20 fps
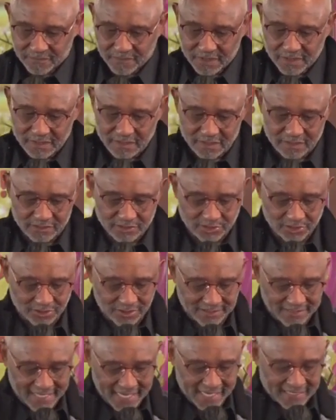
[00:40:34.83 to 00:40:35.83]
So today
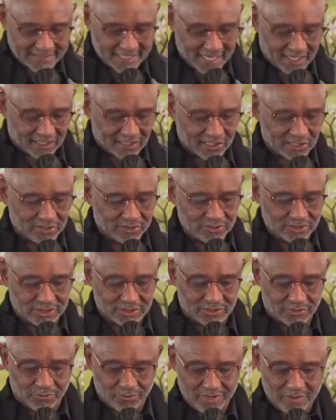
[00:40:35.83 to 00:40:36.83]
as I close this
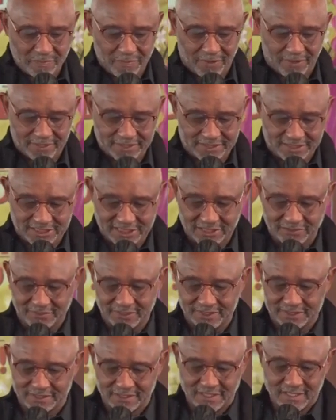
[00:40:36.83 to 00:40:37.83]
three-part series
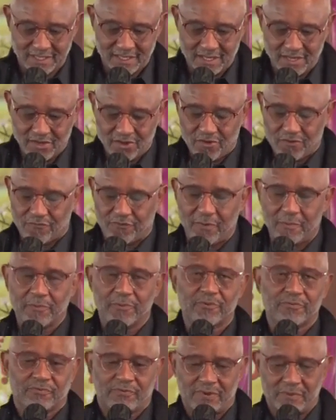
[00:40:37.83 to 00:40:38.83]
from, from
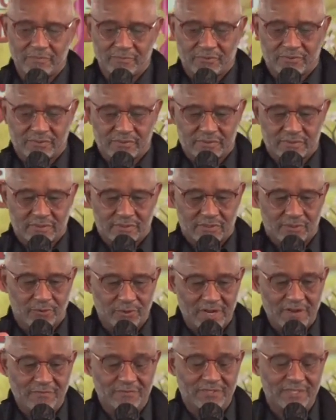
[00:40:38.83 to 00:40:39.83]
grief to
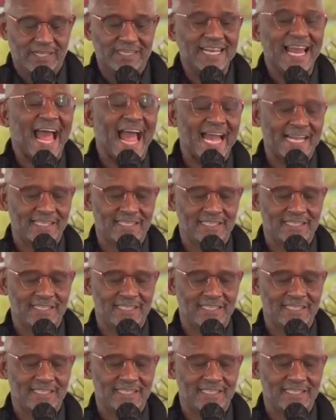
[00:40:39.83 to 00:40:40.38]
gladness,